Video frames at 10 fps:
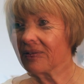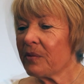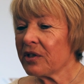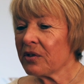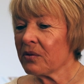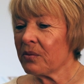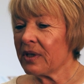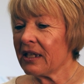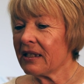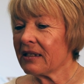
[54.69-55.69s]
Winter
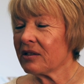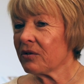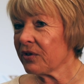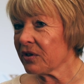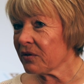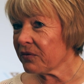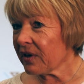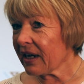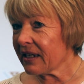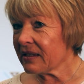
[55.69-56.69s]
wheat
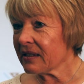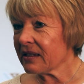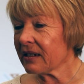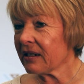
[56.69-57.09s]
diversifies